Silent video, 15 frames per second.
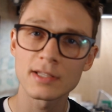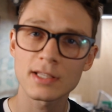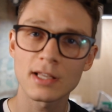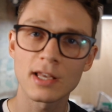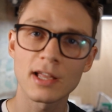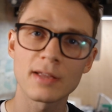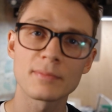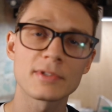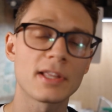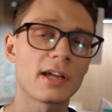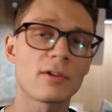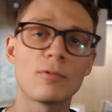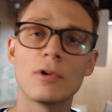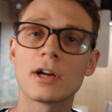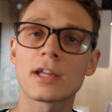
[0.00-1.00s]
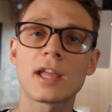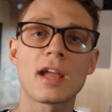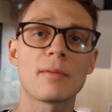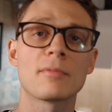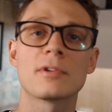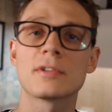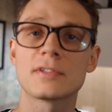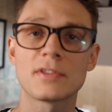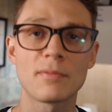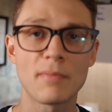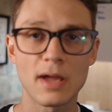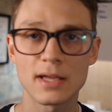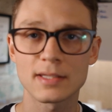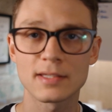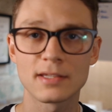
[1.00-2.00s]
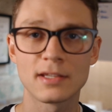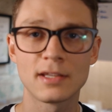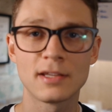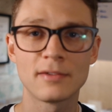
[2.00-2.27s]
claims like what camera is the best,